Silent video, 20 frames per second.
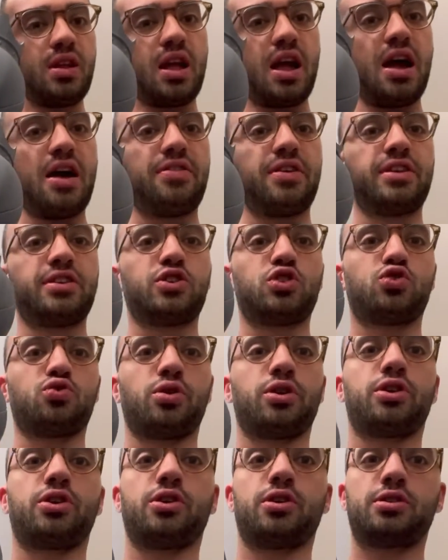And then
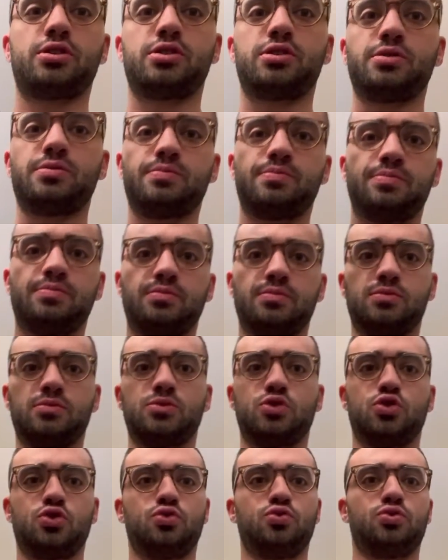destroyed Kurtz.
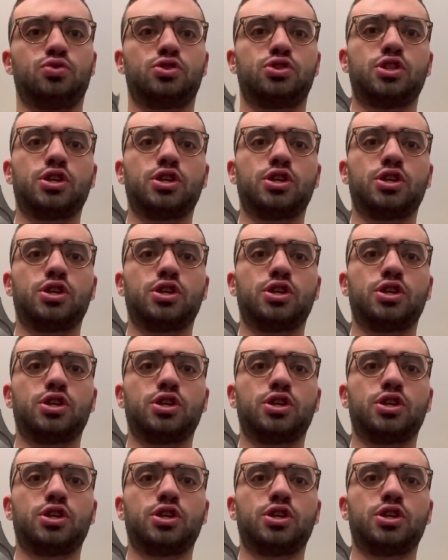Dude,